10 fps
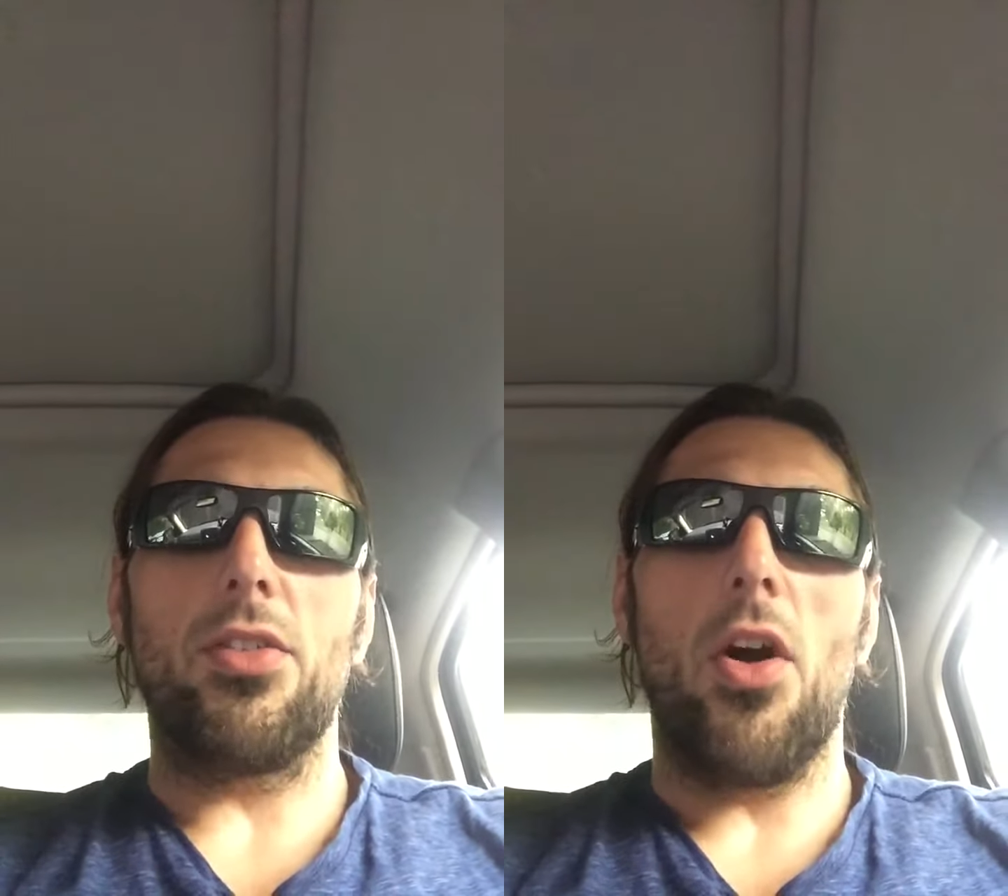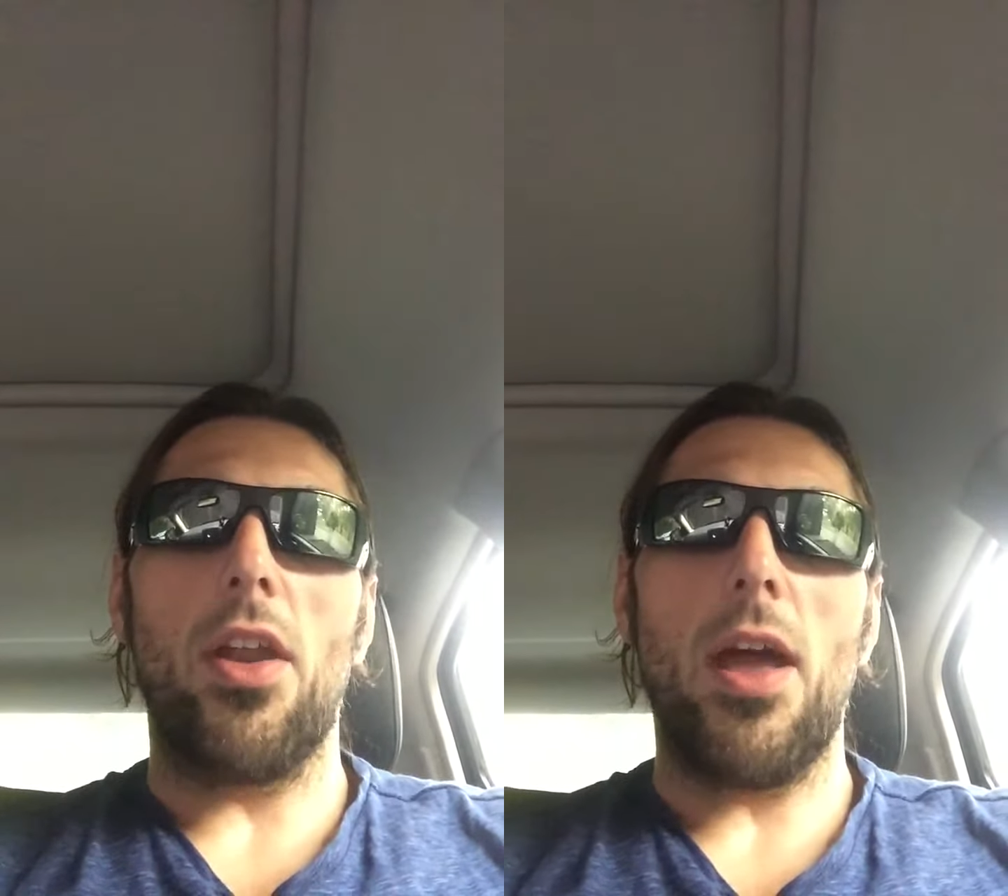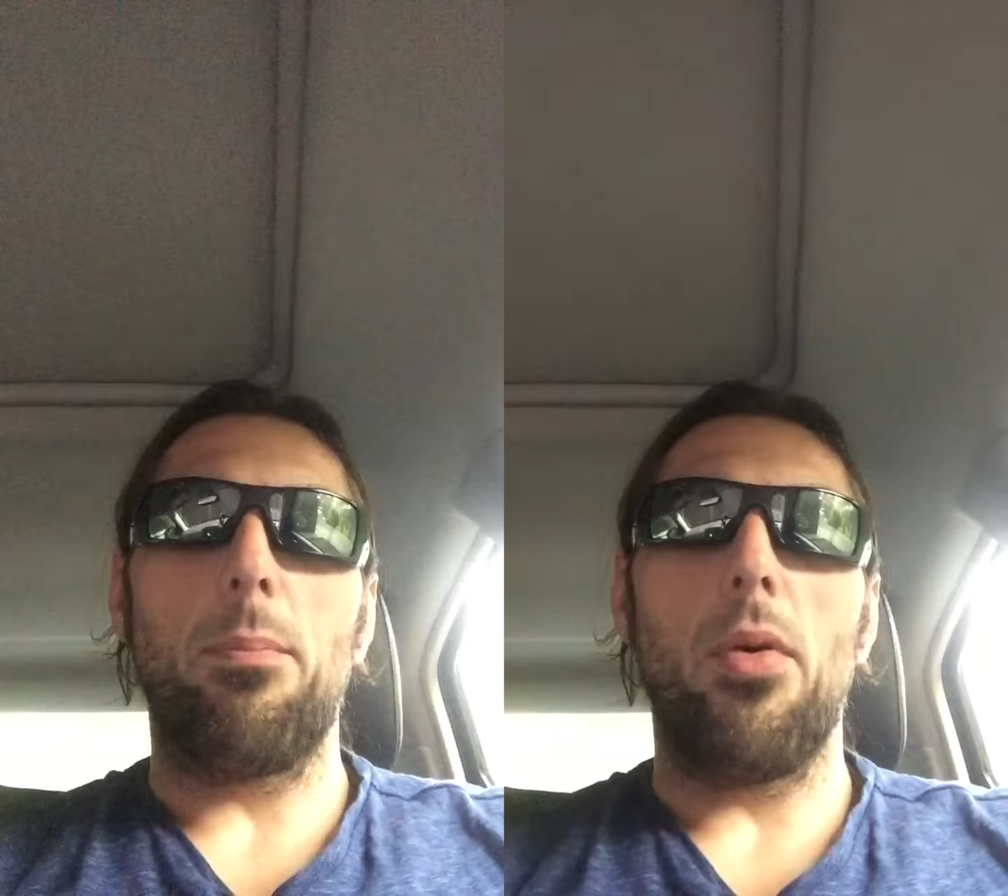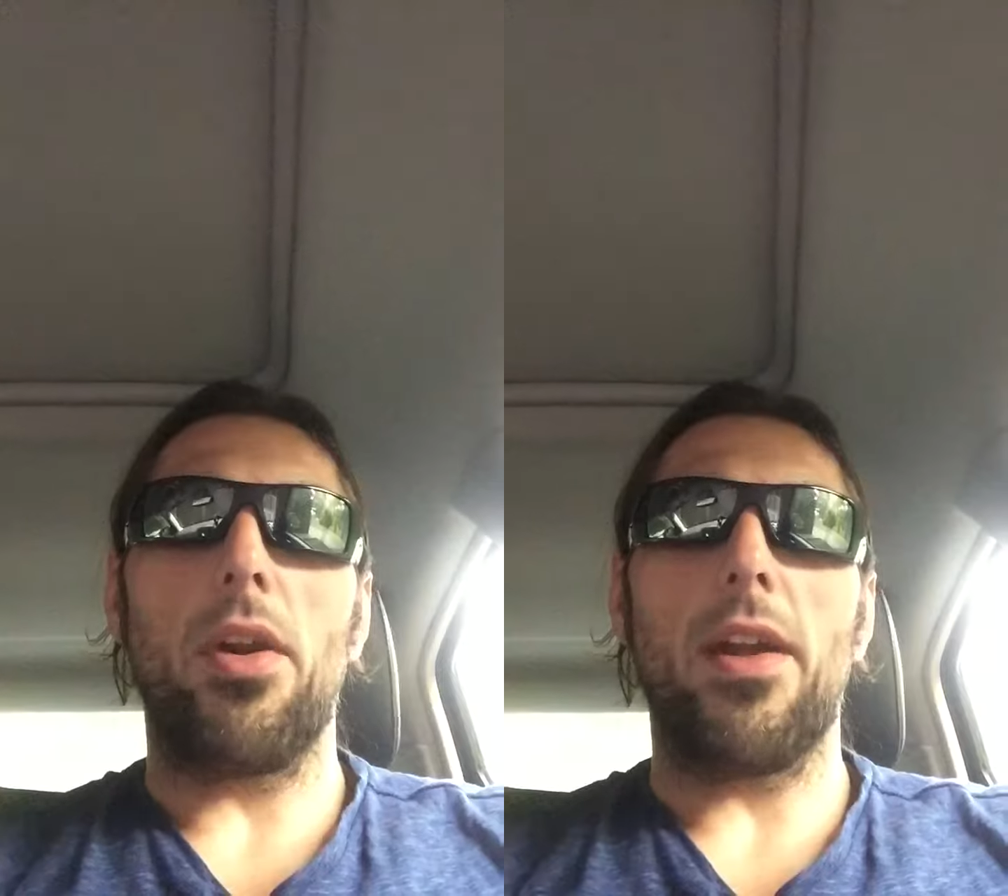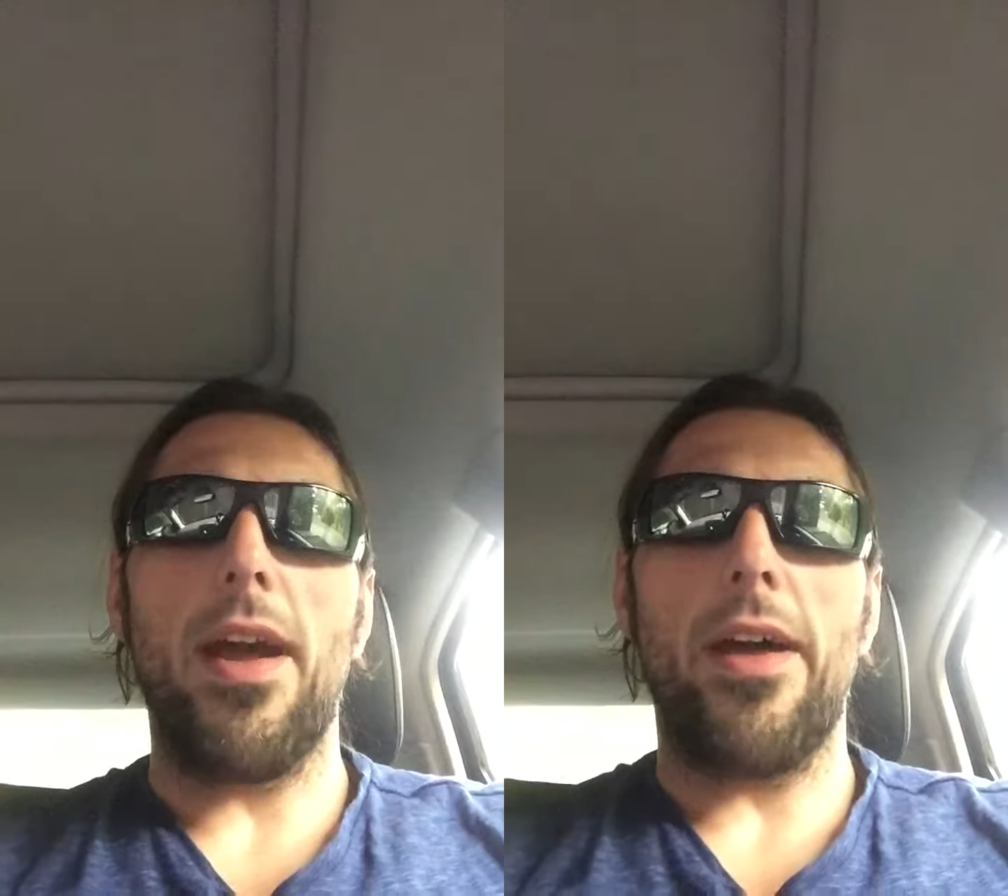thought I'd put
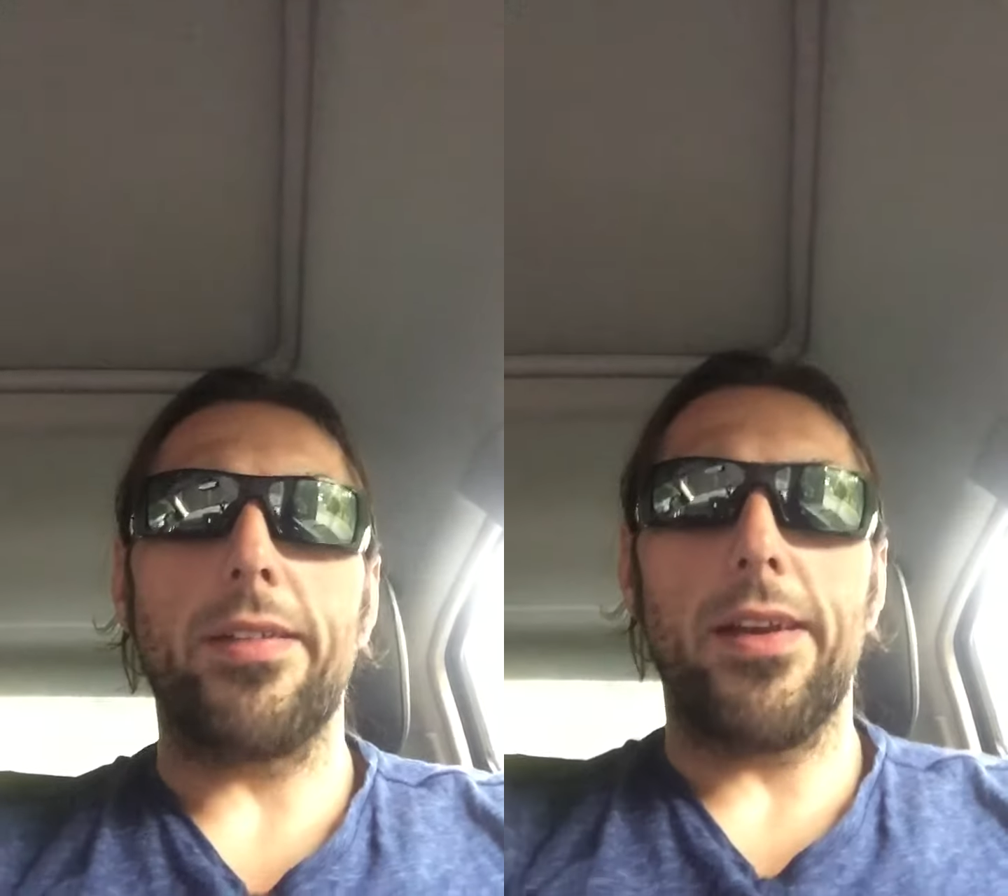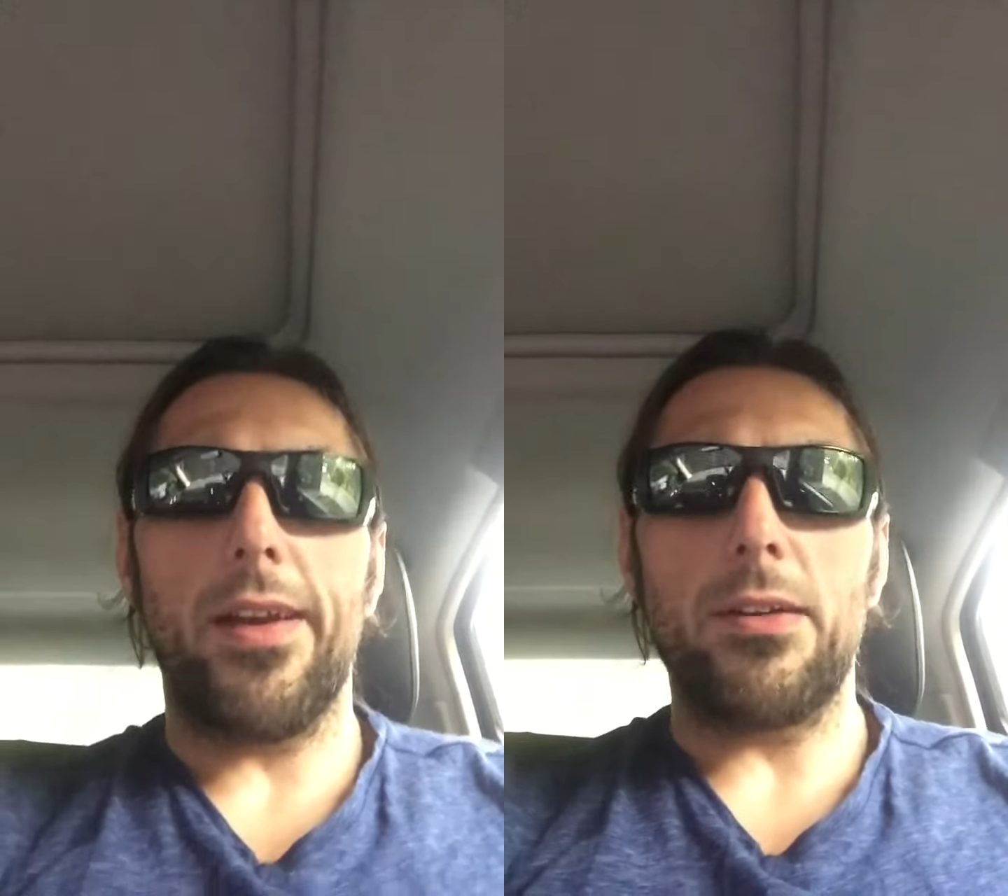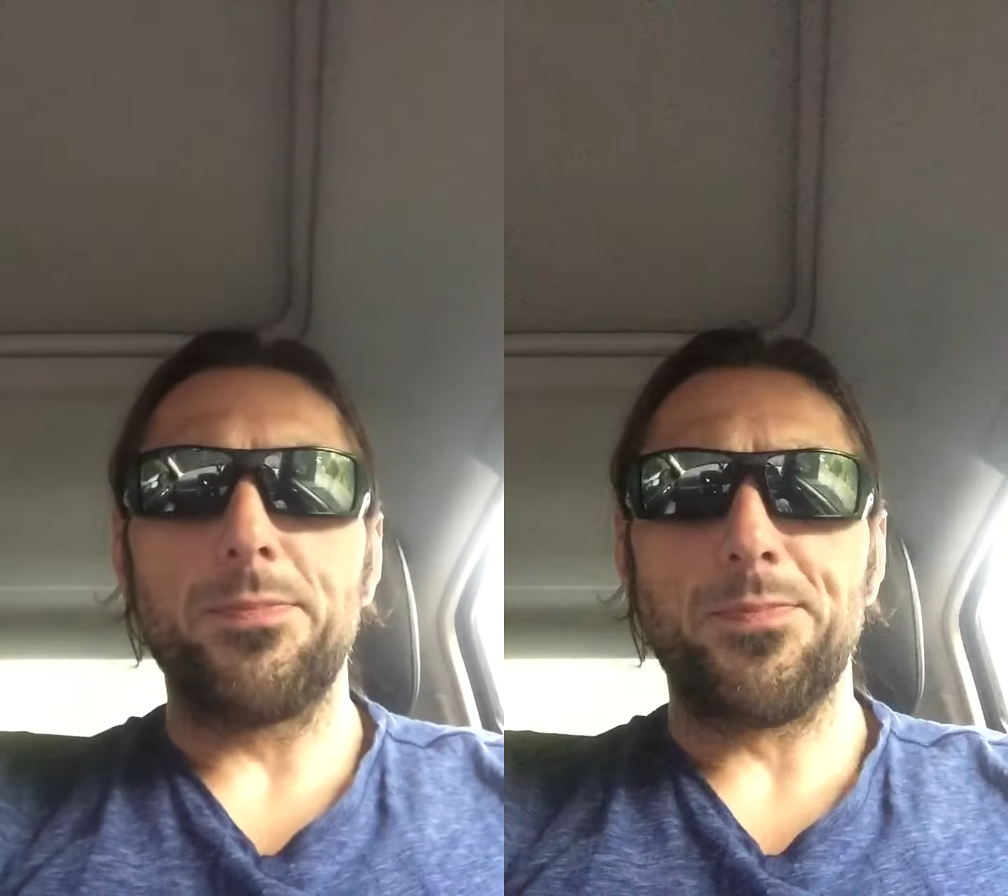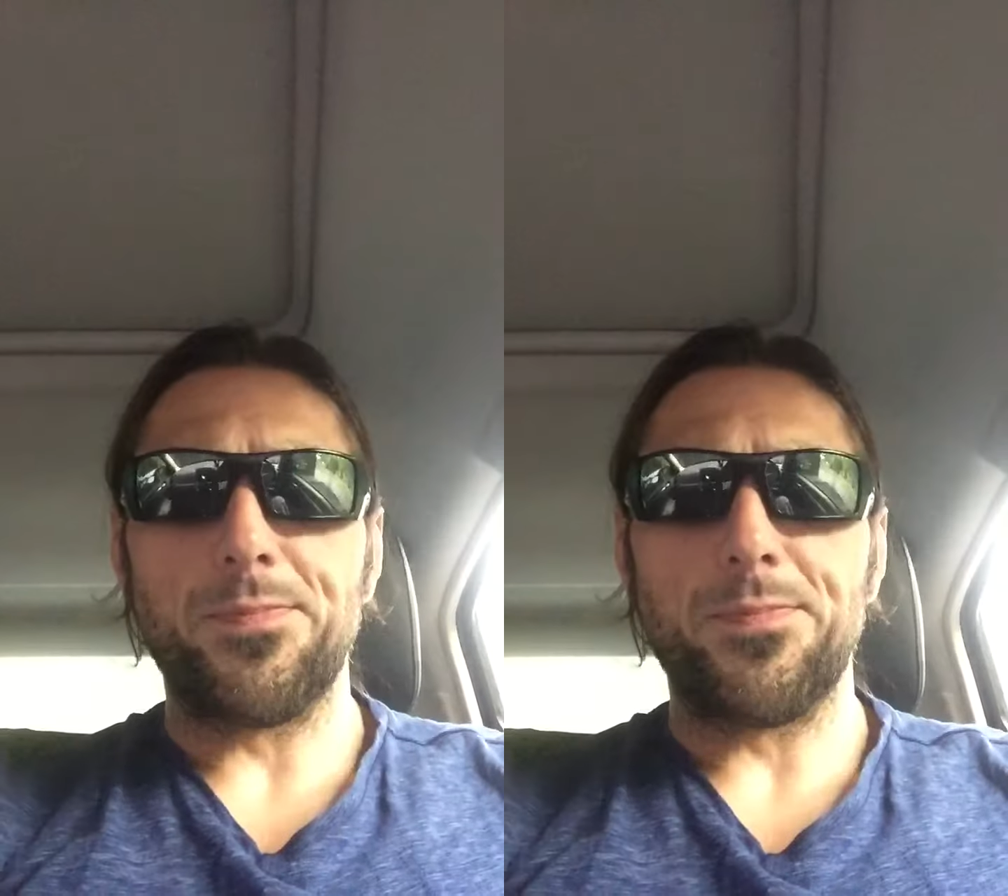it out there